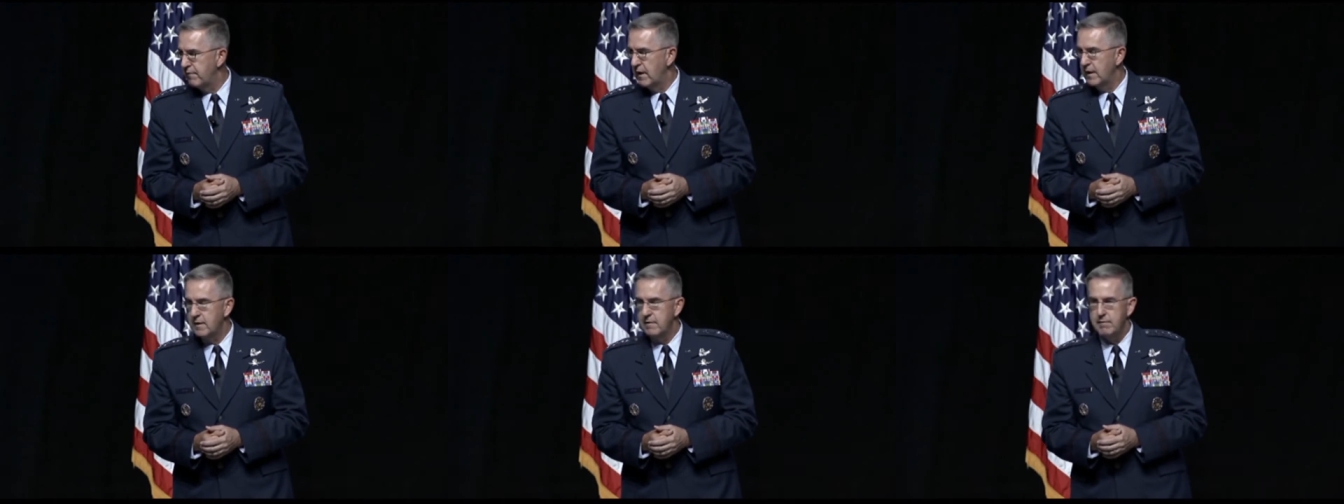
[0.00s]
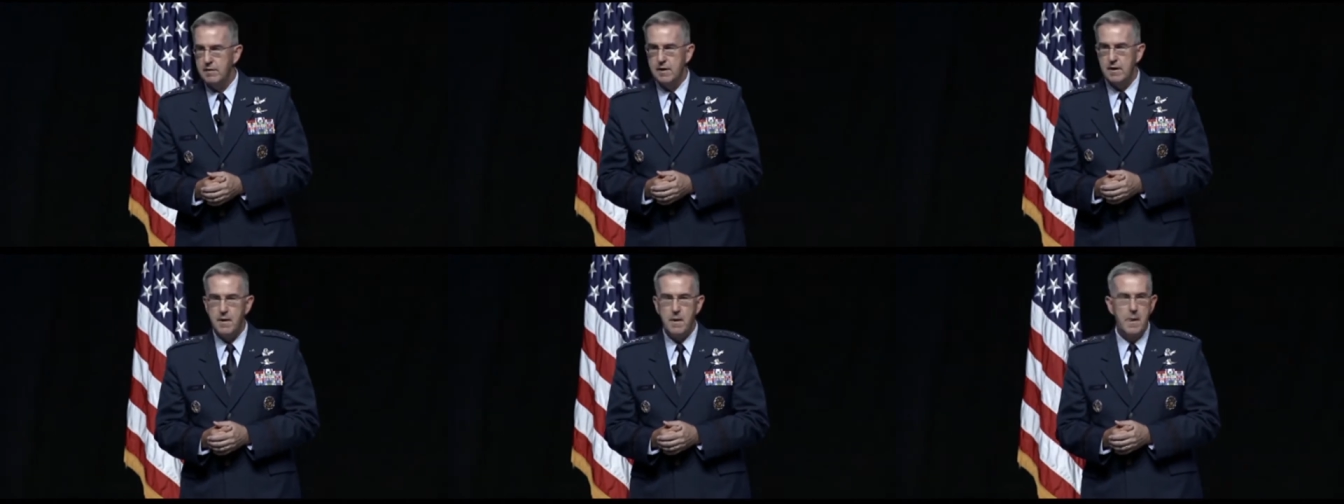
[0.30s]
to that
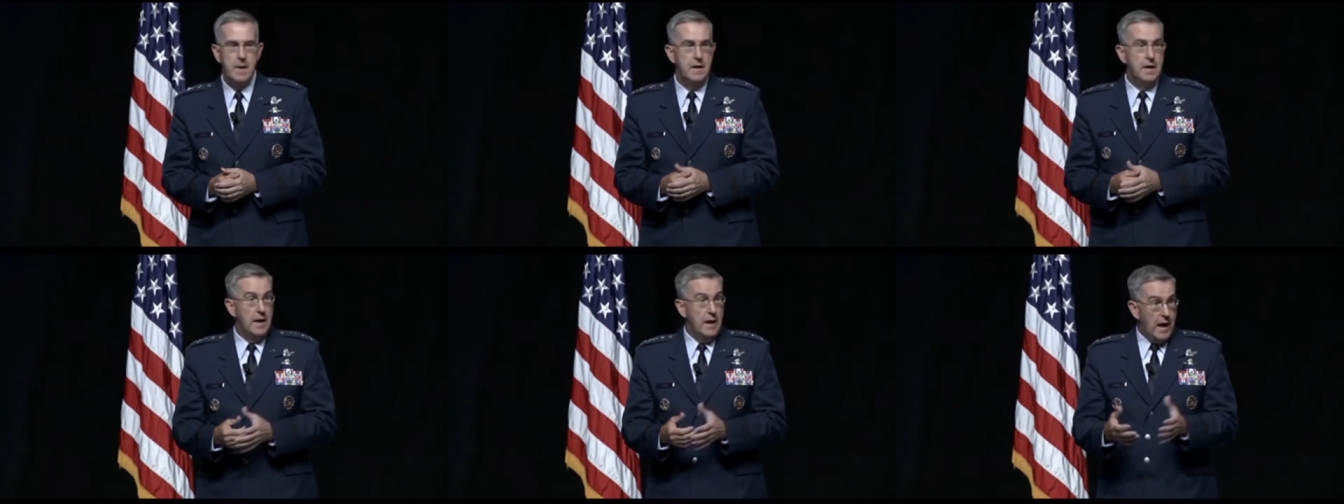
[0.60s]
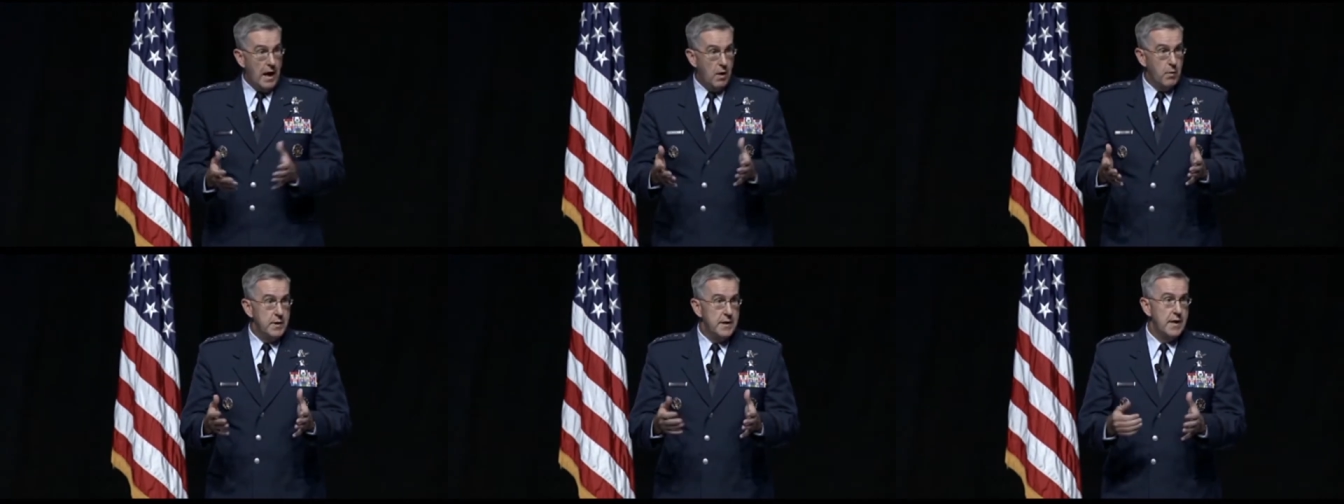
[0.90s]
effectively.
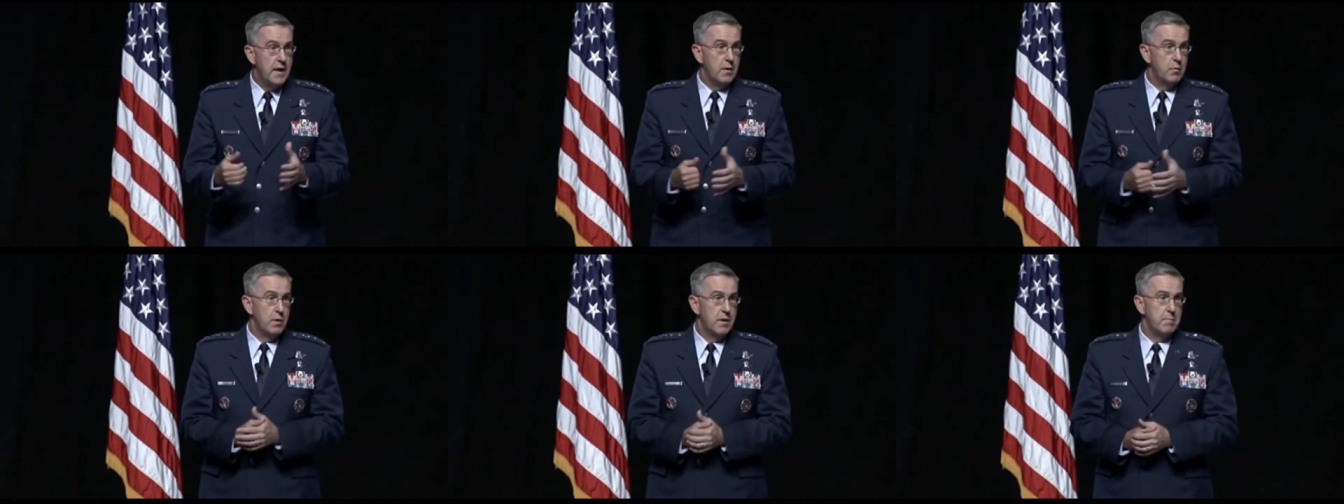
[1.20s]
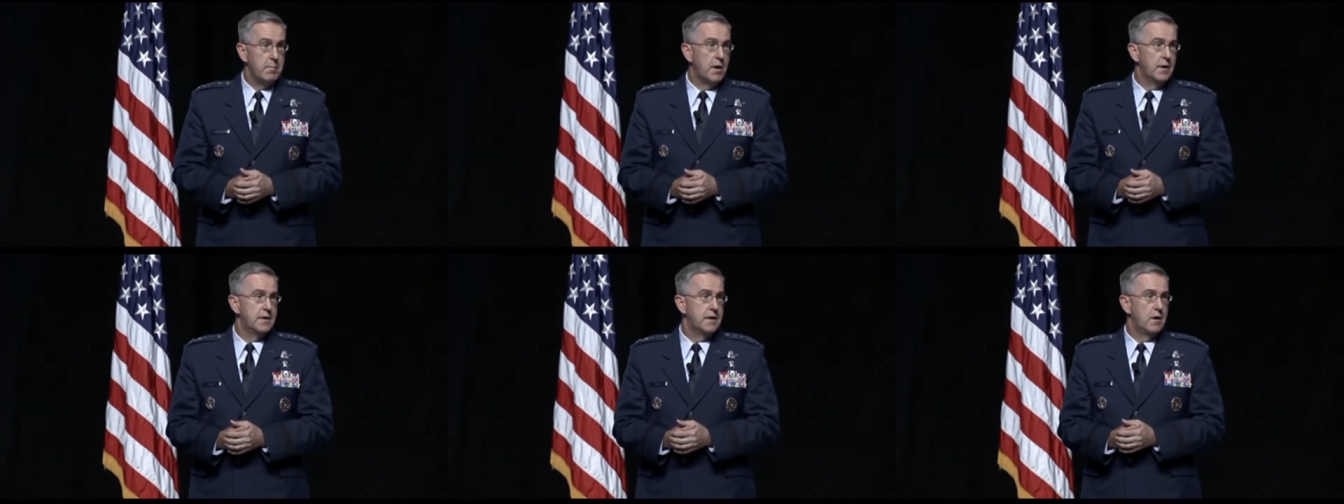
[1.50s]
And we
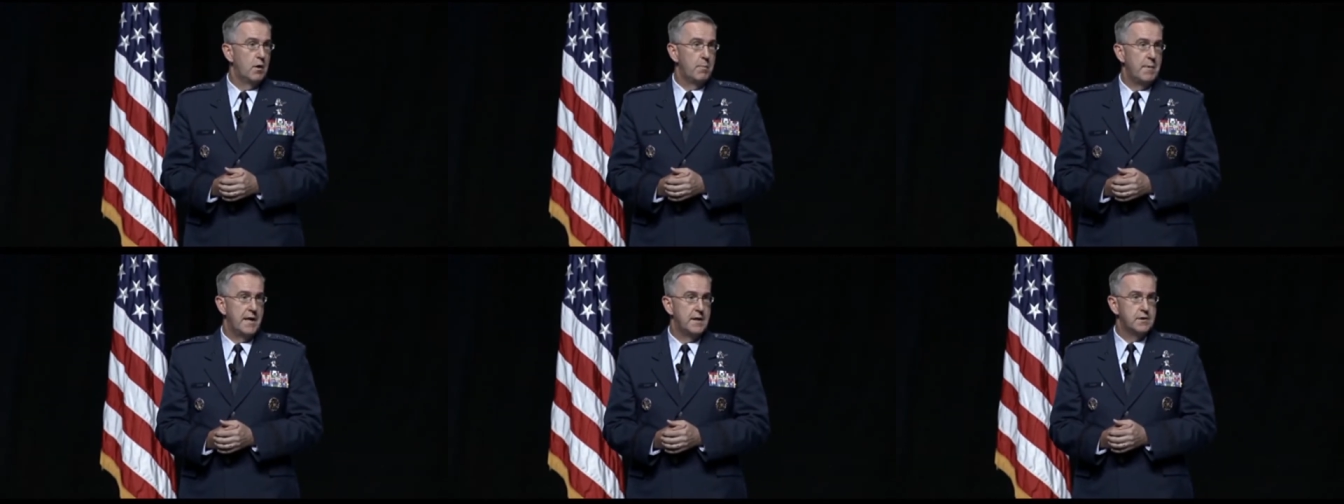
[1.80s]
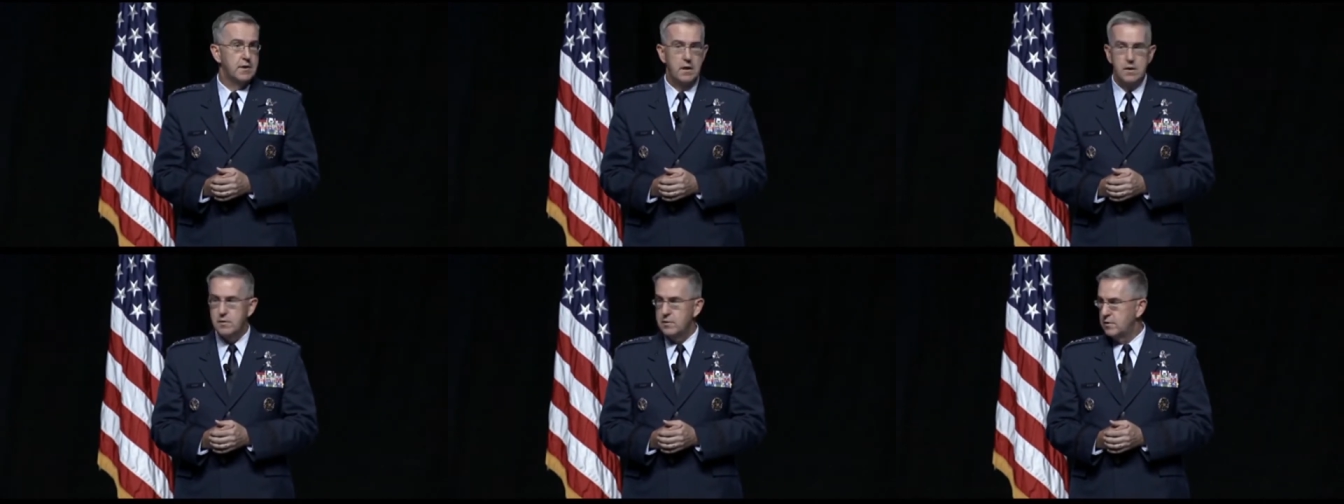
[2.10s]
did it with a multi
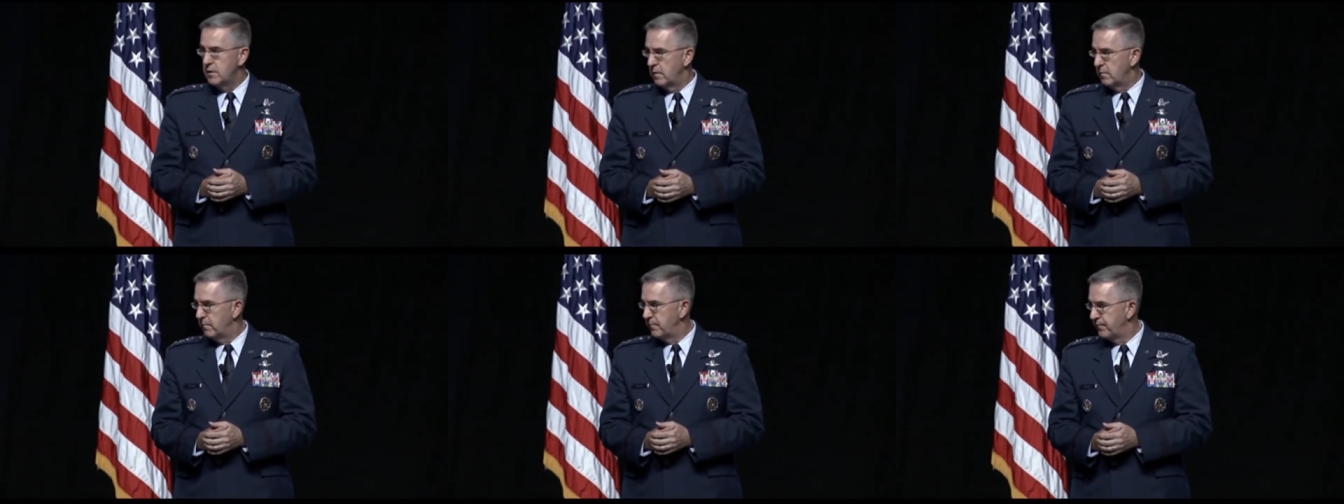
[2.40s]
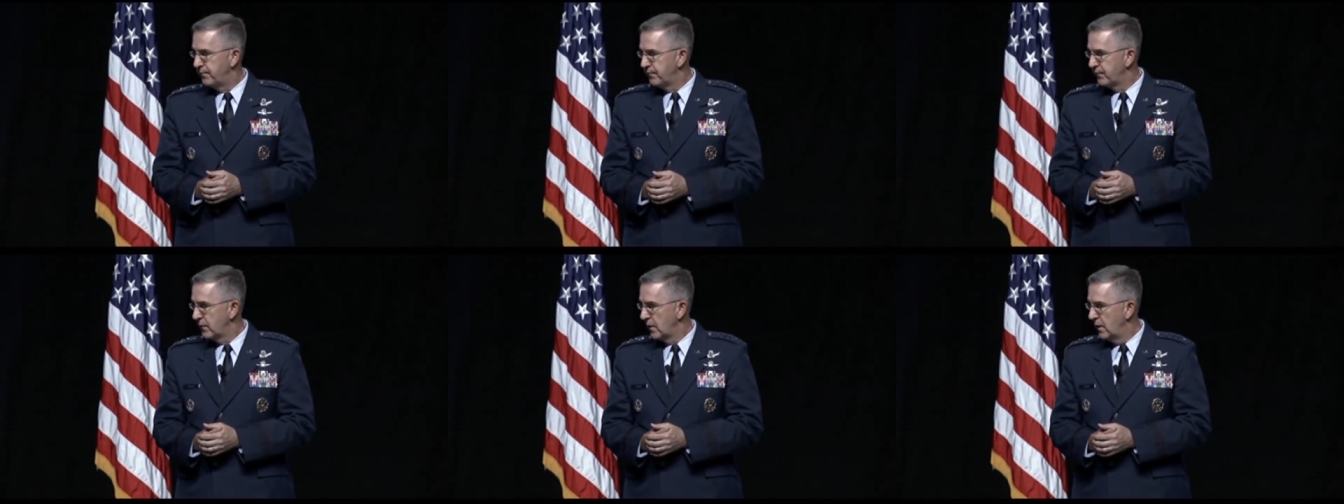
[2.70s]
domain
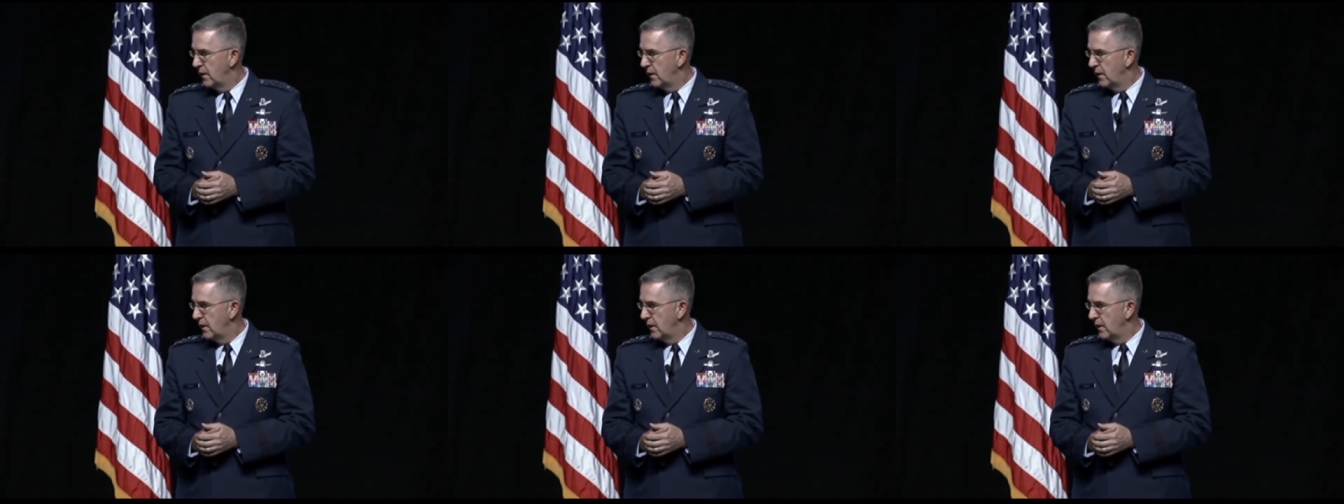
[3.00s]
solution.